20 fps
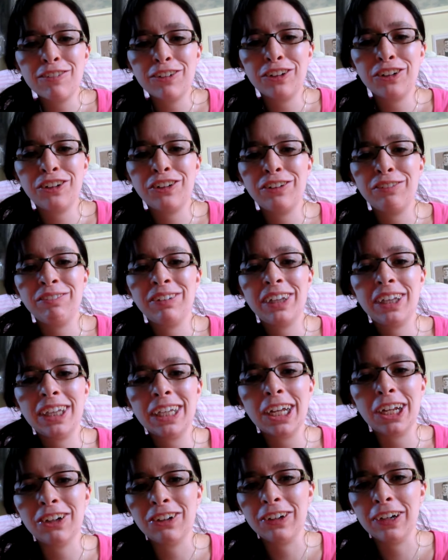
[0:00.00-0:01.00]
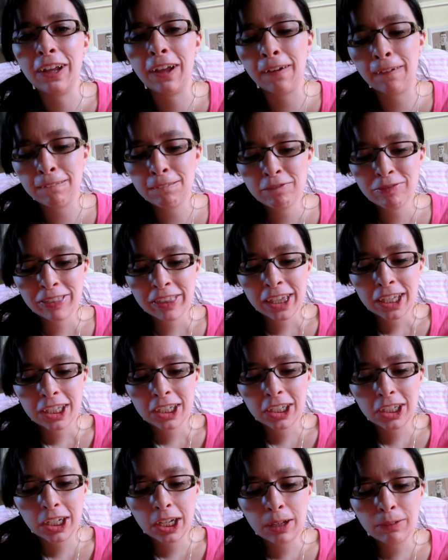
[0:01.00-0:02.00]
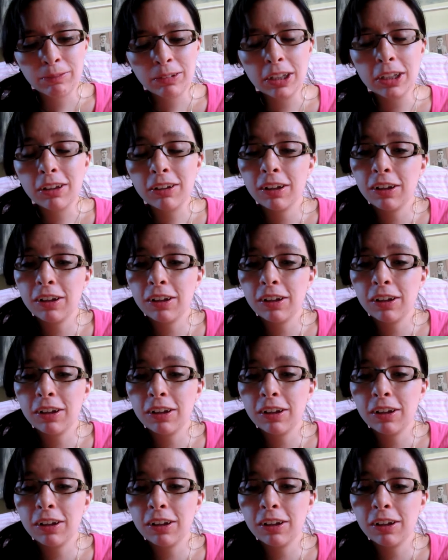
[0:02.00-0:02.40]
from stuttering. James